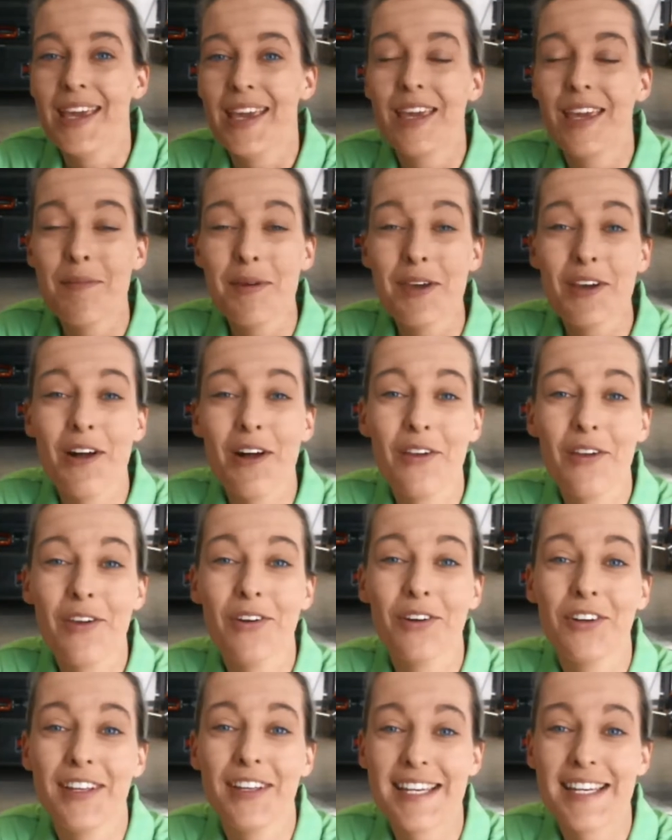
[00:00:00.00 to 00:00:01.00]
Give me a call at
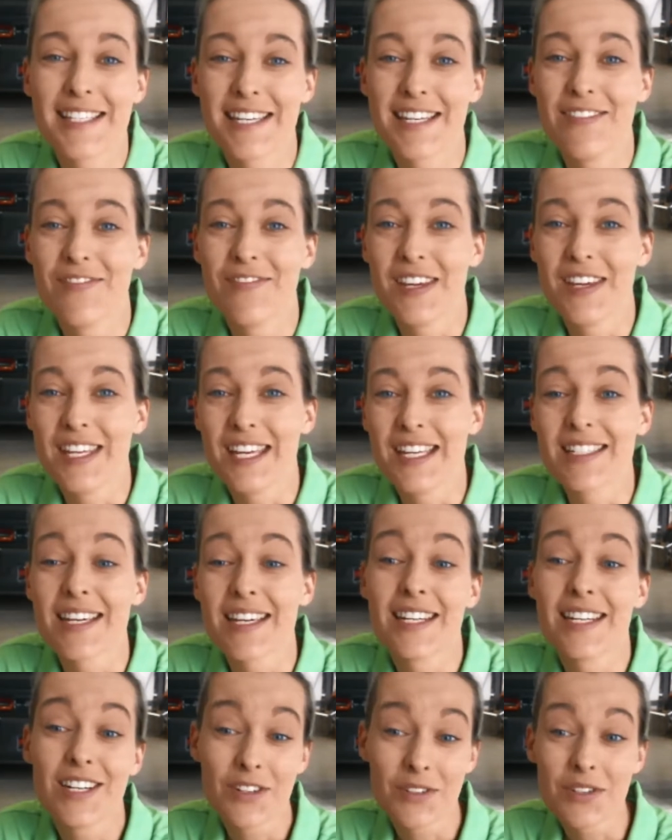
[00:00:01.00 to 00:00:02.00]
your earliest convenience. I
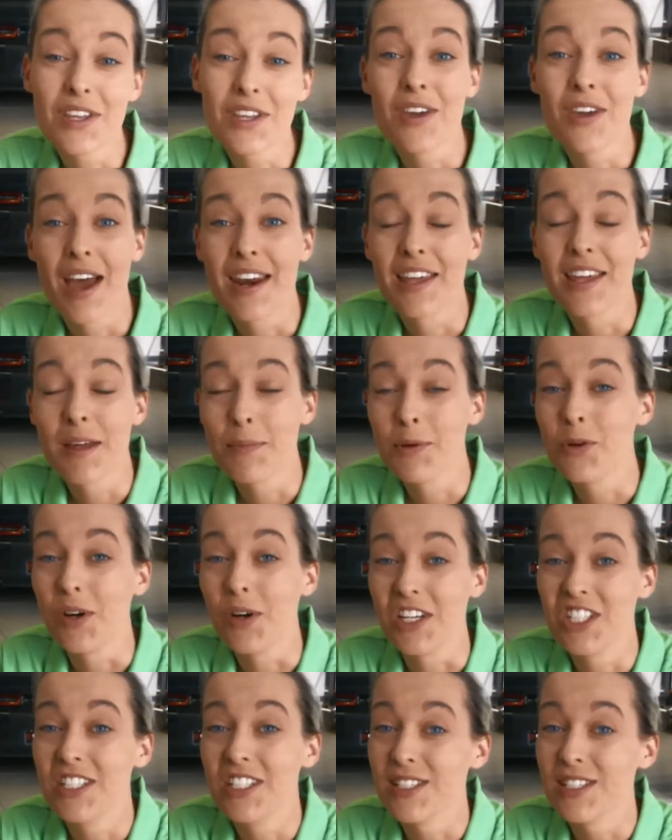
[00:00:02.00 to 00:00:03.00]
did notice that you had a couple
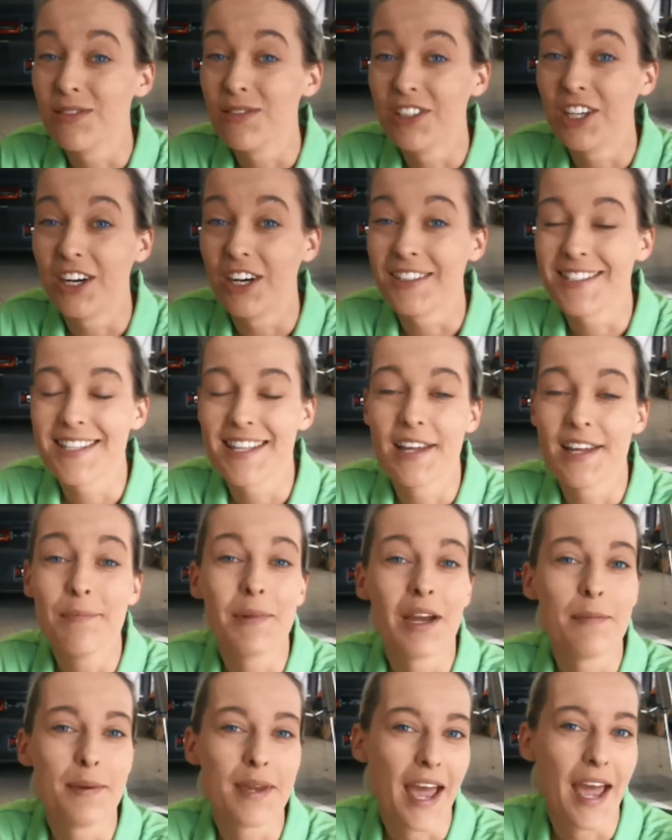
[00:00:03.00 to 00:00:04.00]
questions in regards to them.
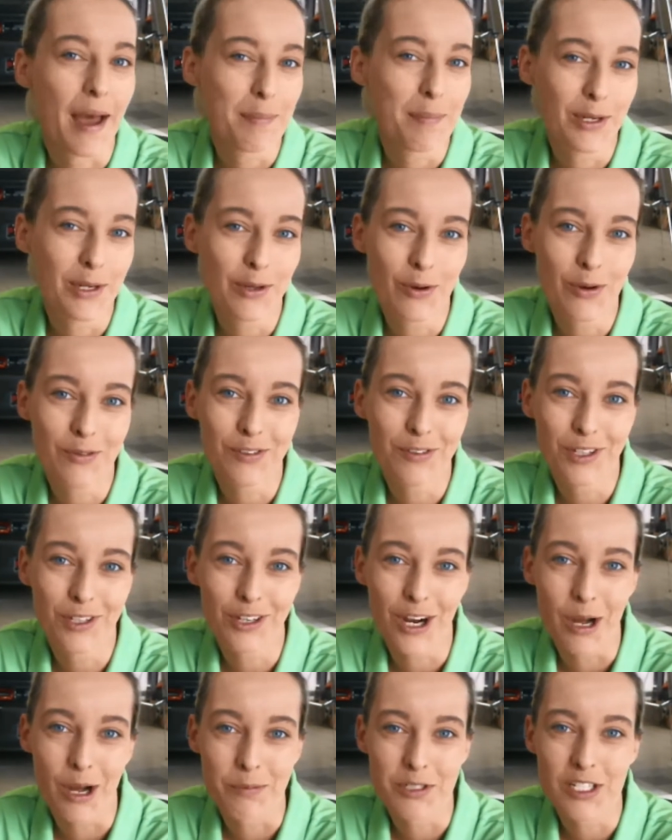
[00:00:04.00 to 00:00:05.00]
I'd be happy to go over your
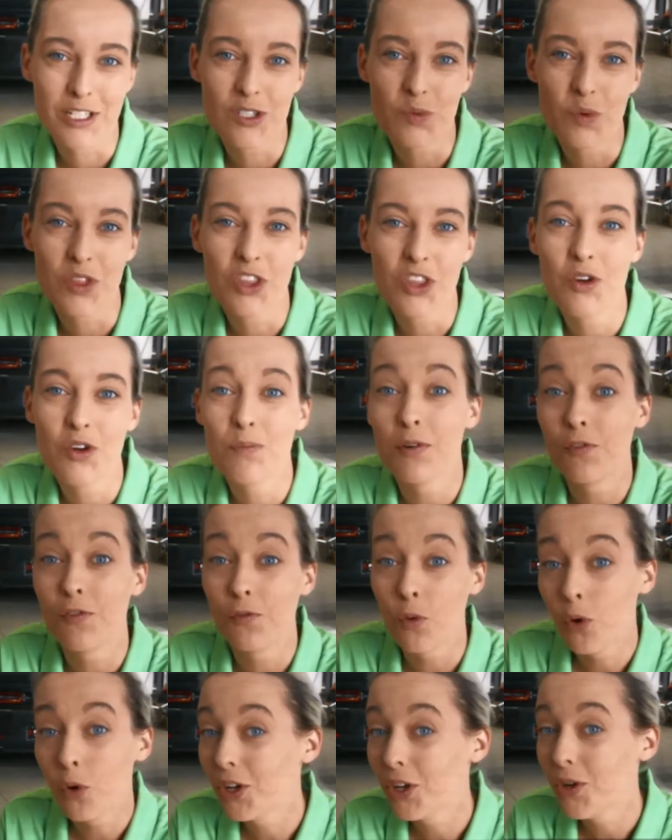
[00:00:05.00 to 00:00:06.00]
options with you
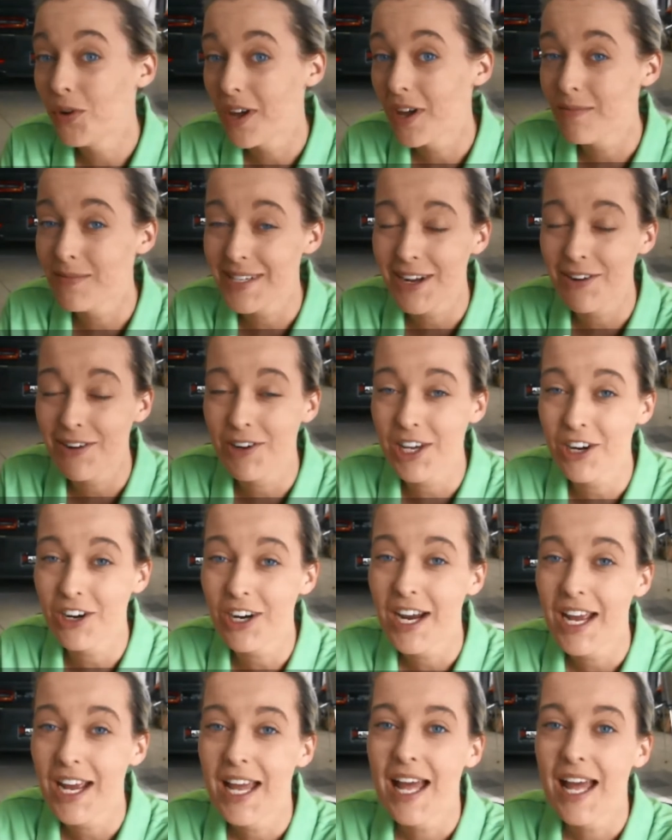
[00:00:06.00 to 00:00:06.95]
before you come down here.